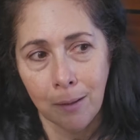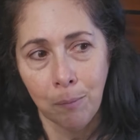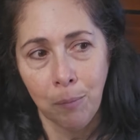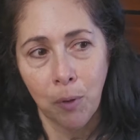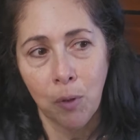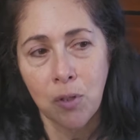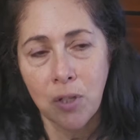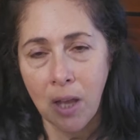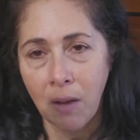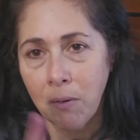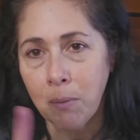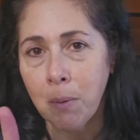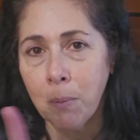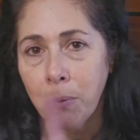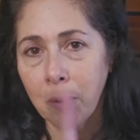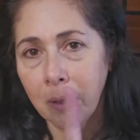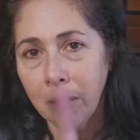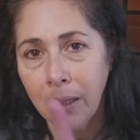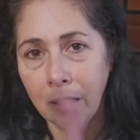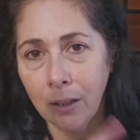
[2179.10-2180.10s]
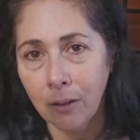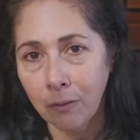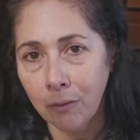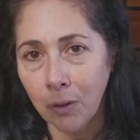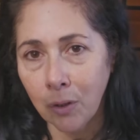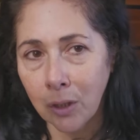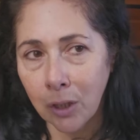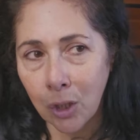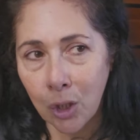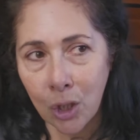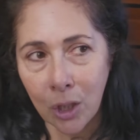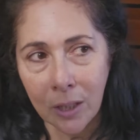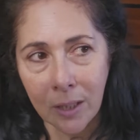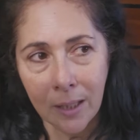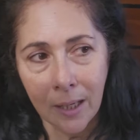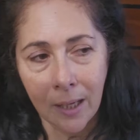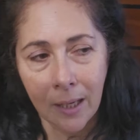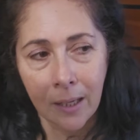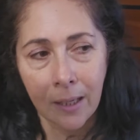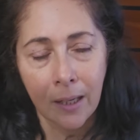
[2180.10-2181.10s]
because I remember an interview that she
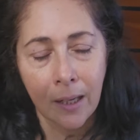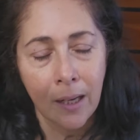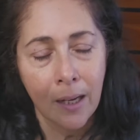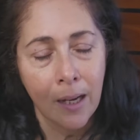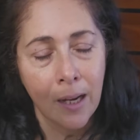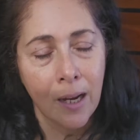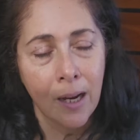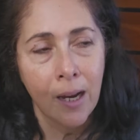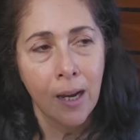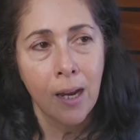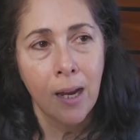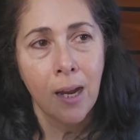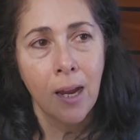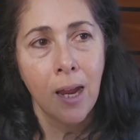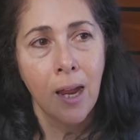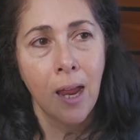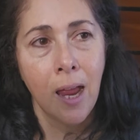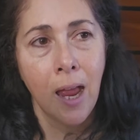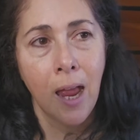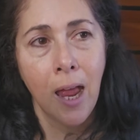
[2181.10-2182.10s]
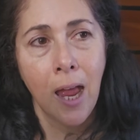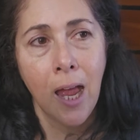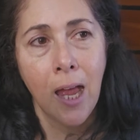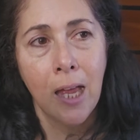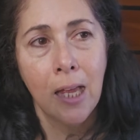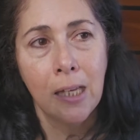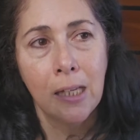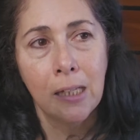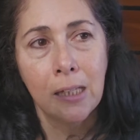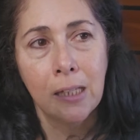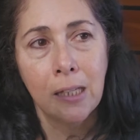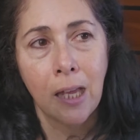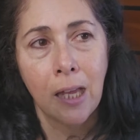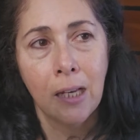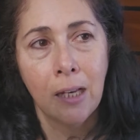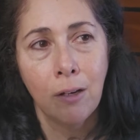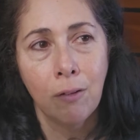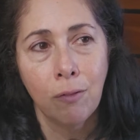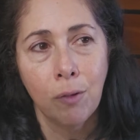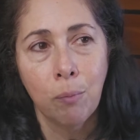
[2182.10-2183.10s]
did, and
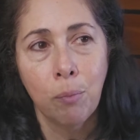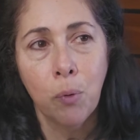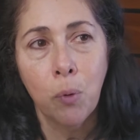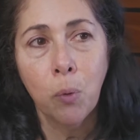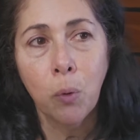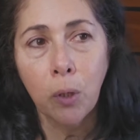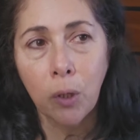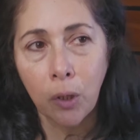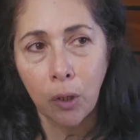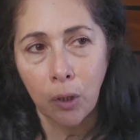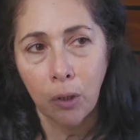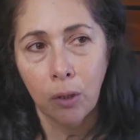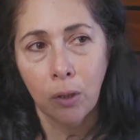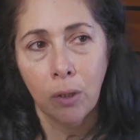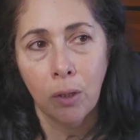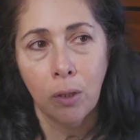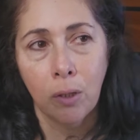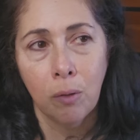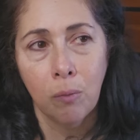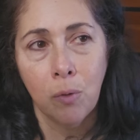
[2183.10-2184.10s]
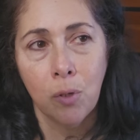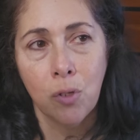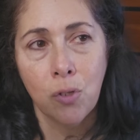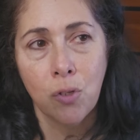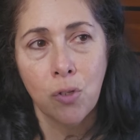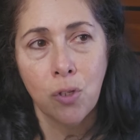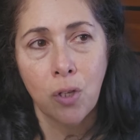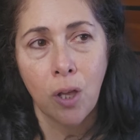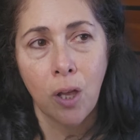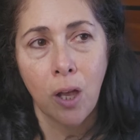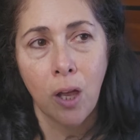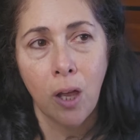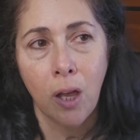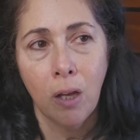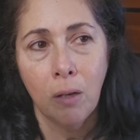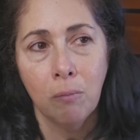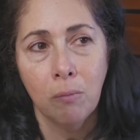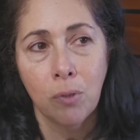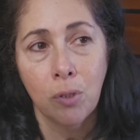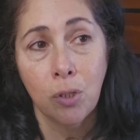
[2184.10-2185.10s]
a reporter was
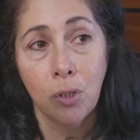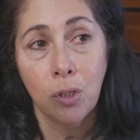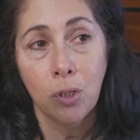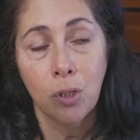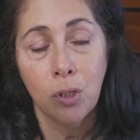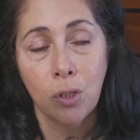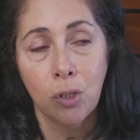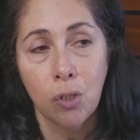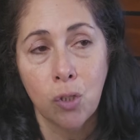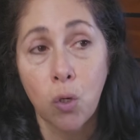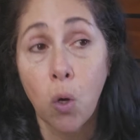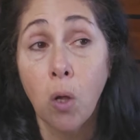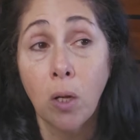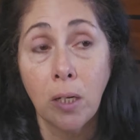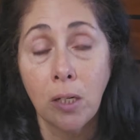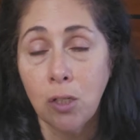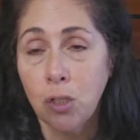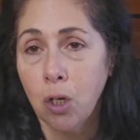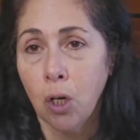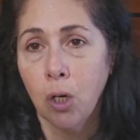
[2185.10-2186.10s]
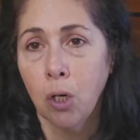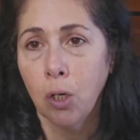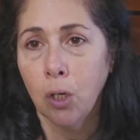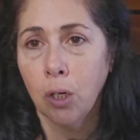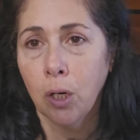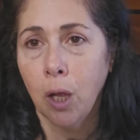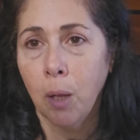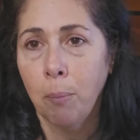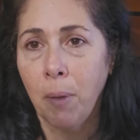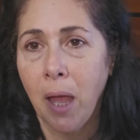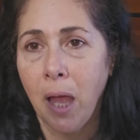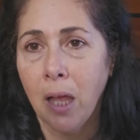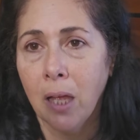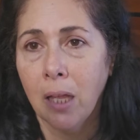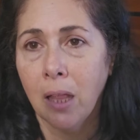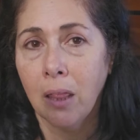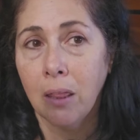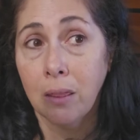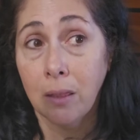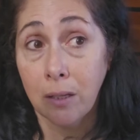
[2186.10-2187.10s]
talking to her about
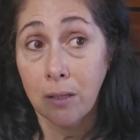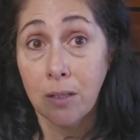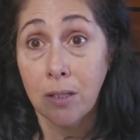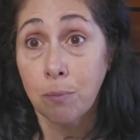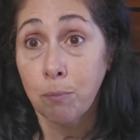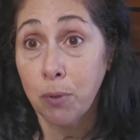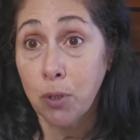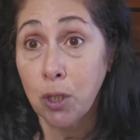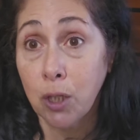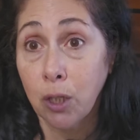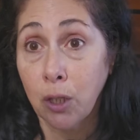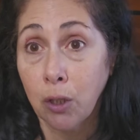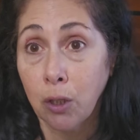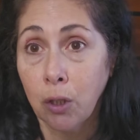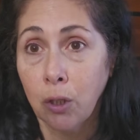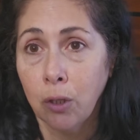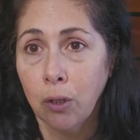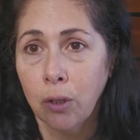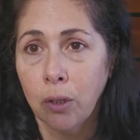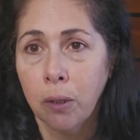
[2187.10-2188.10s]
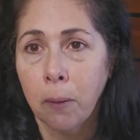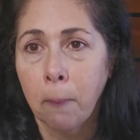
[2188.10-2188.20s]
this particular